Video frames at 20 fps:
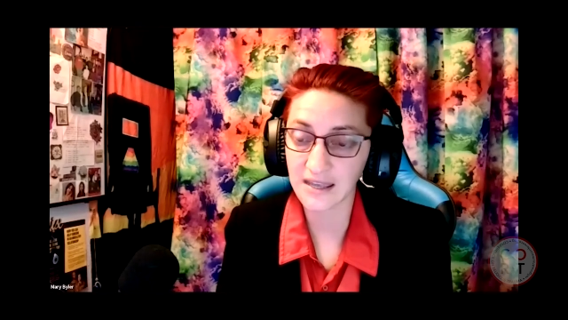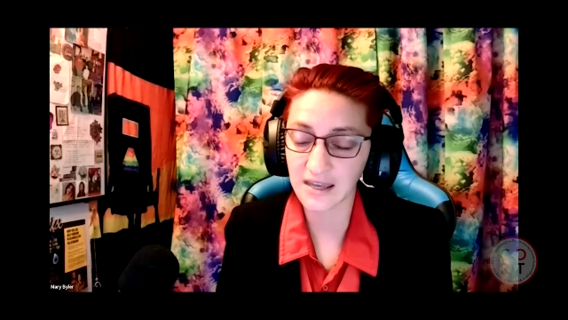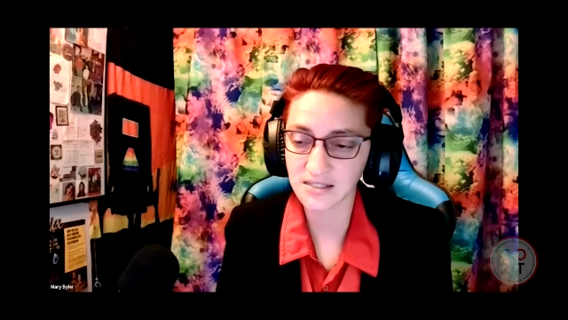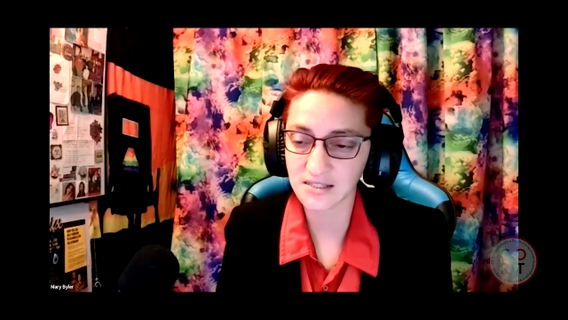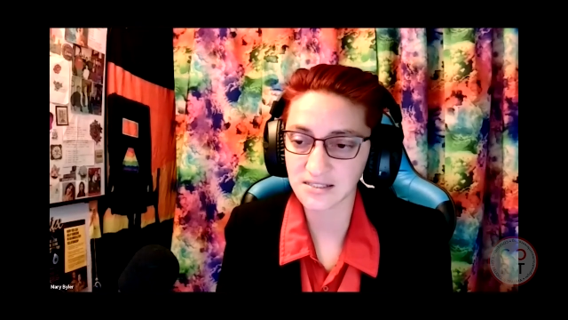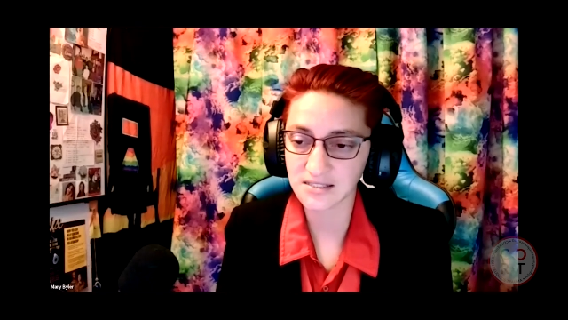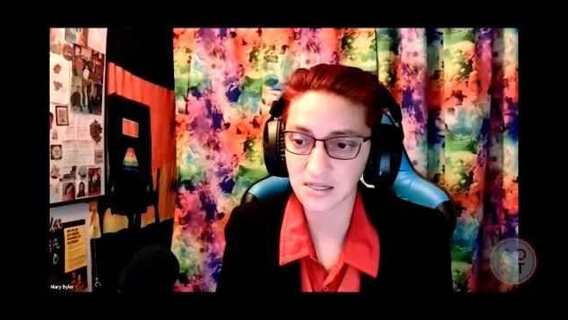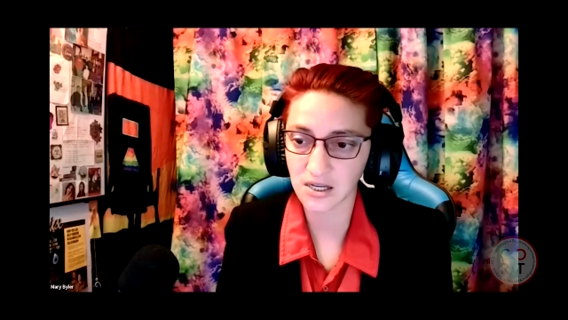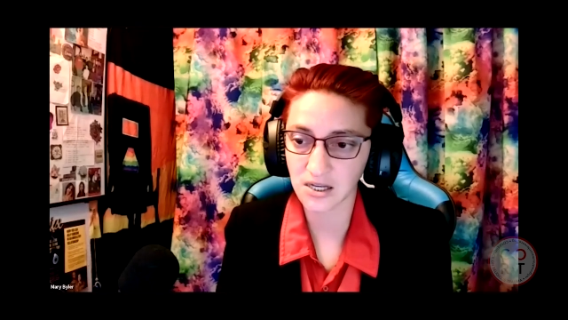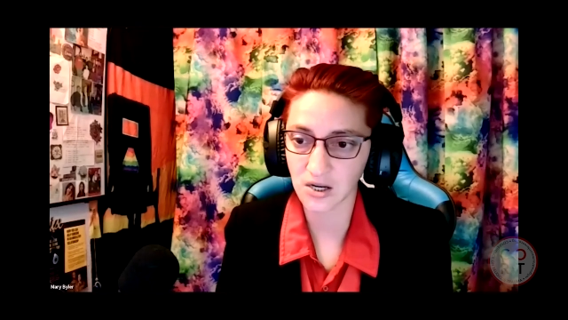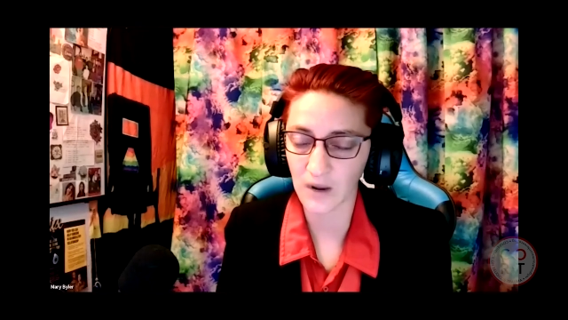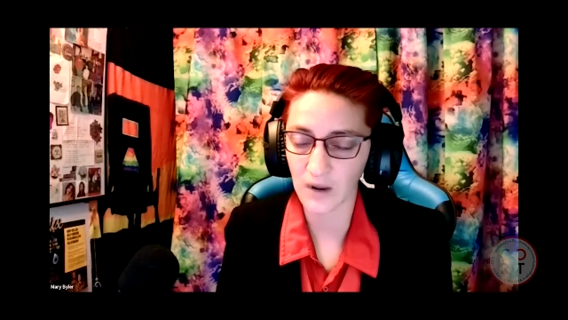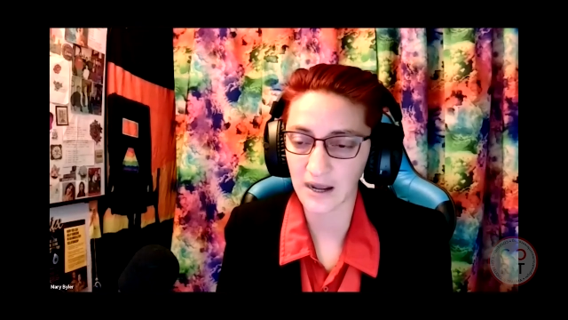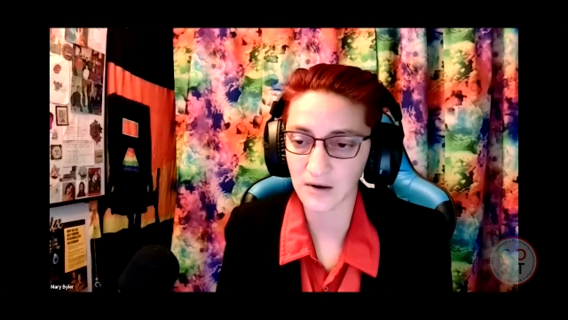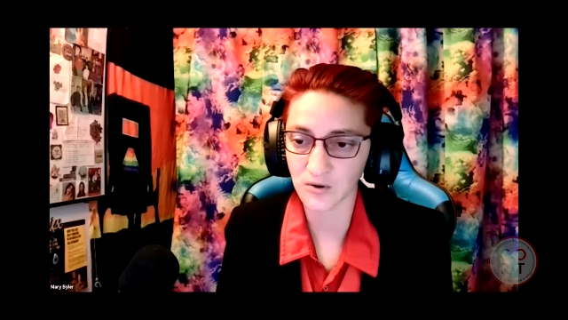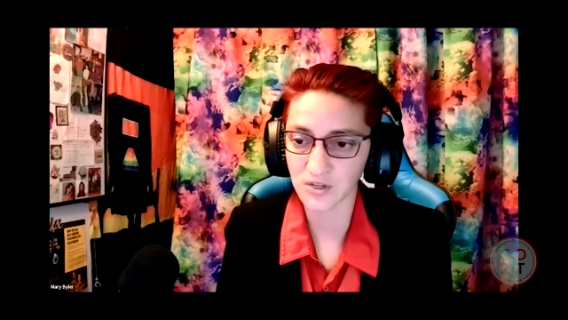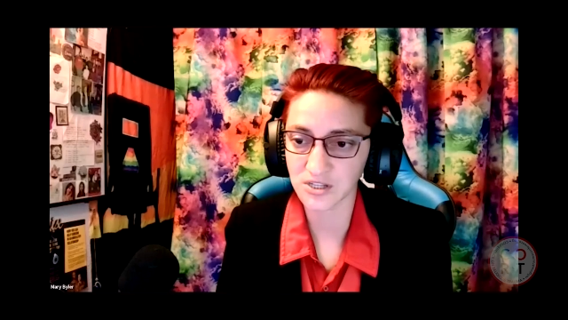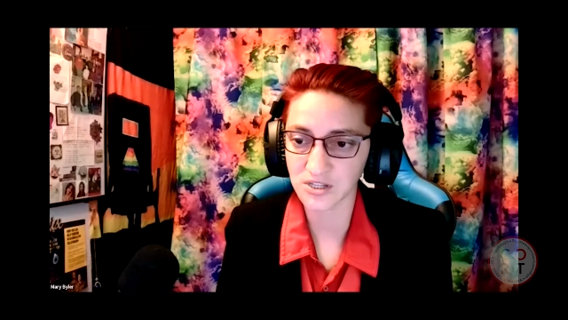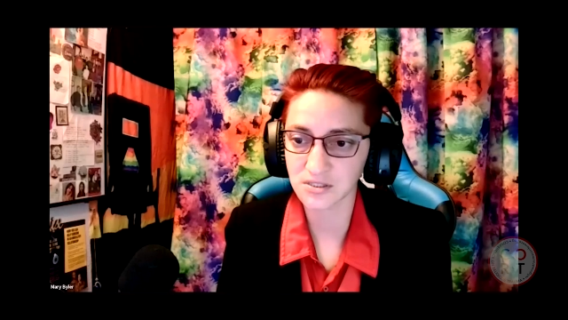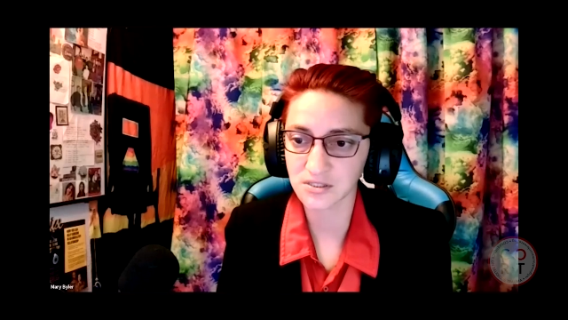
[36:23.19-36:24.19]
get to go
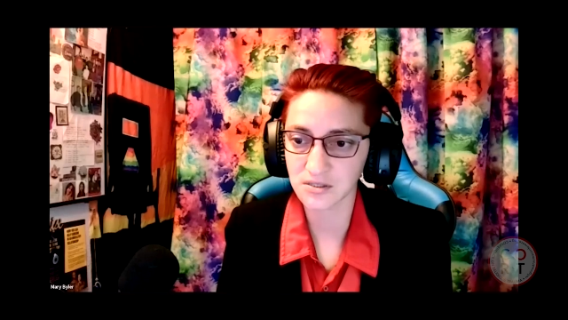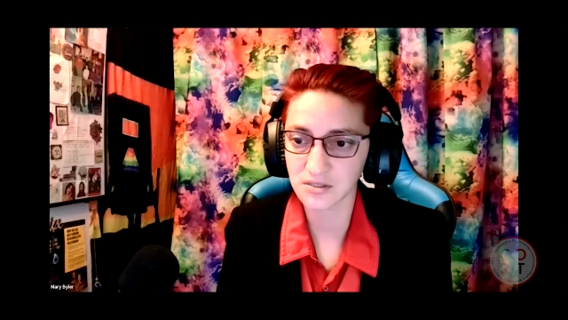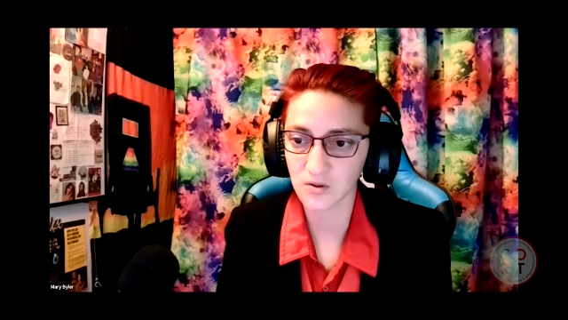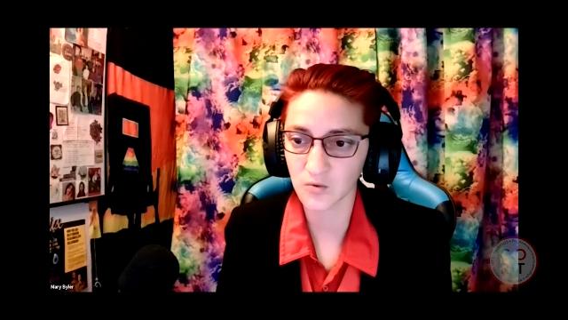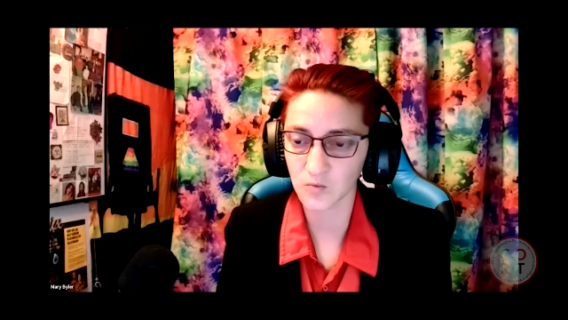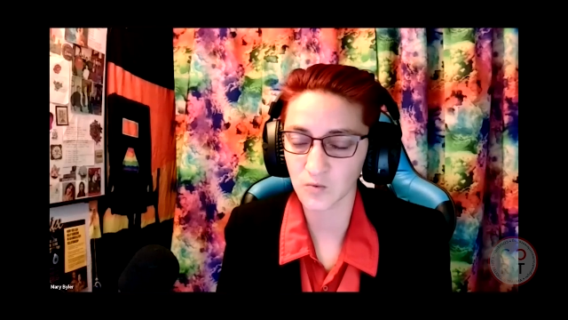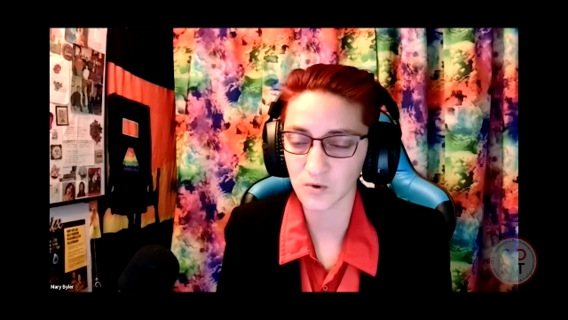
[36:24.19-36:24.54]
out into the